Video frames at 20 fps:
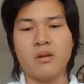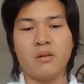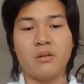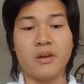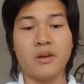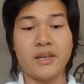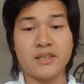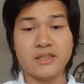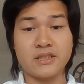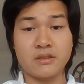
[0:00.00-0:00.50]

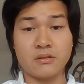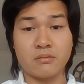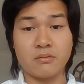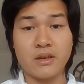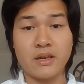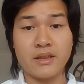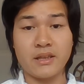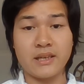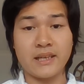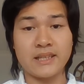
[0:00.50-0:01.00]
whereas to
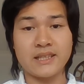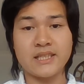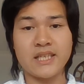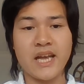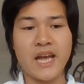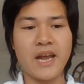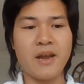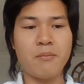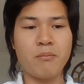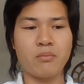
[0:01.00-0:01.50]
rather a
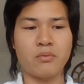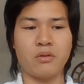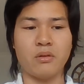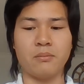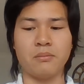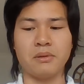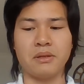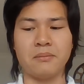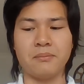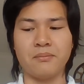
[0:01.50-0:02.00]
tame
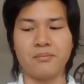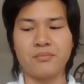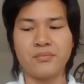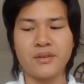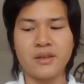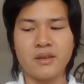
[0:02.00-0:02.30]
problem